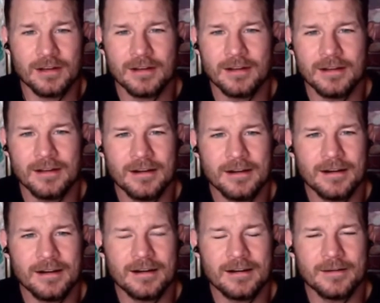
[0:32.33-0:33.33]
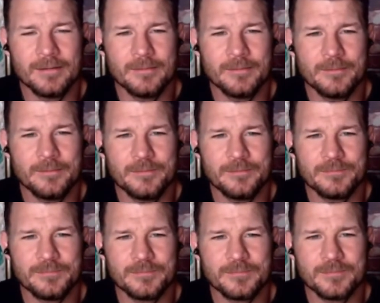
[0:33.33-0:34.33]

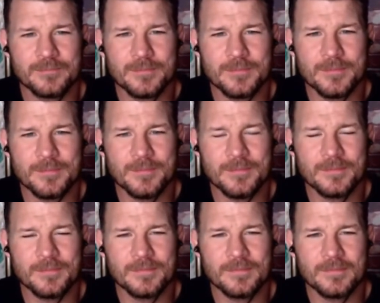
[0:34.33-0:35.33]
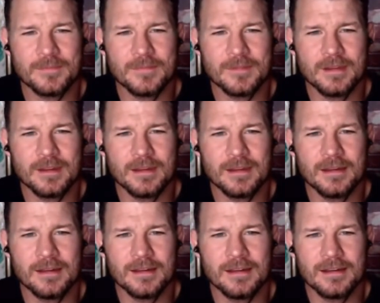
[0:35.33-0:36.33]

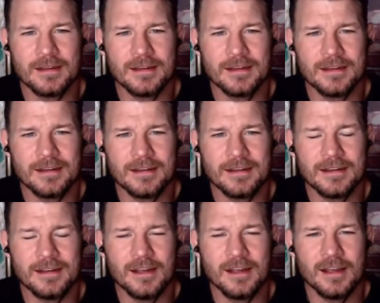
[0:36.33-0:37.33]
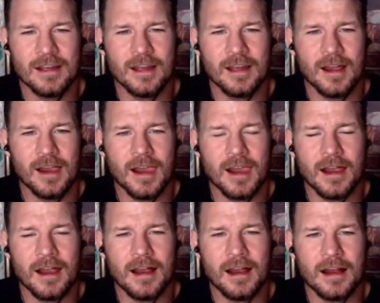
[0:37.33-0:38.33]

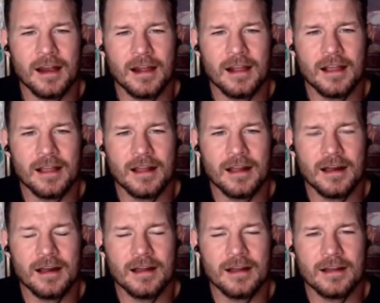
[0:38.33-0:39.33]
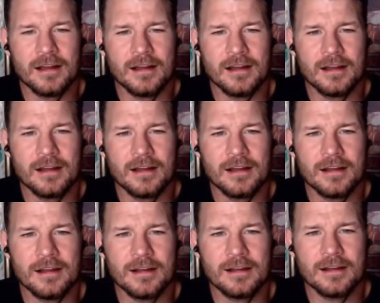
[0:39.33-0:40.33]
This person isn't speaking.